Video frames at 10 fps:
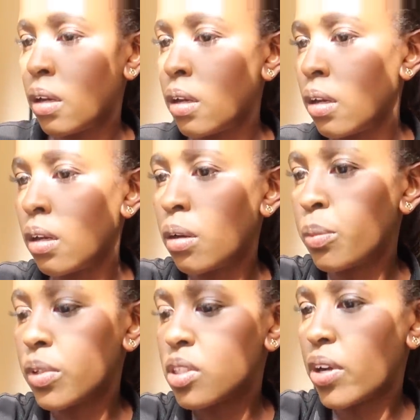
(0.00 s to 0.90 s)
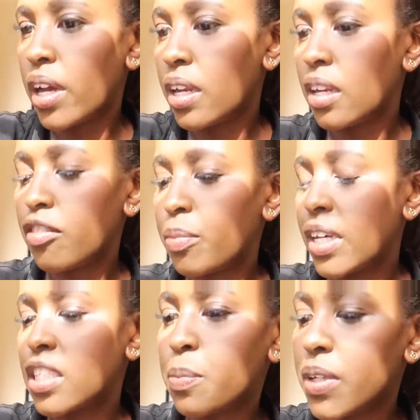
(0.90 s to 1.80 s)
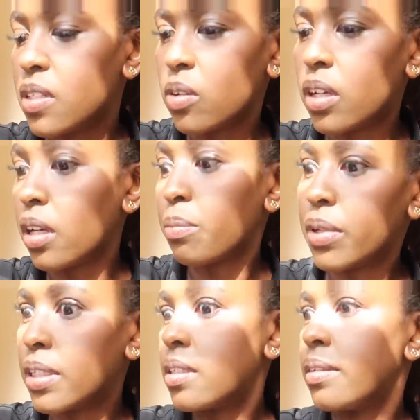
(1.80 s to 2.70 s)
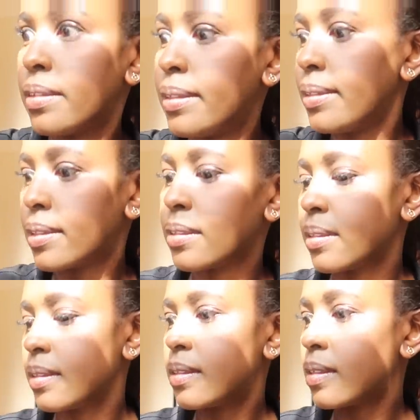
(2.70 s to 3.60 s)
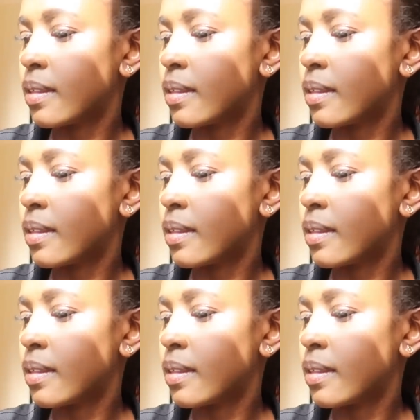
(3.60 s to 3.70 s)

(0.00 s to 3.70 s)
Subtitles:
I'll try and leave my space looking a bit decent.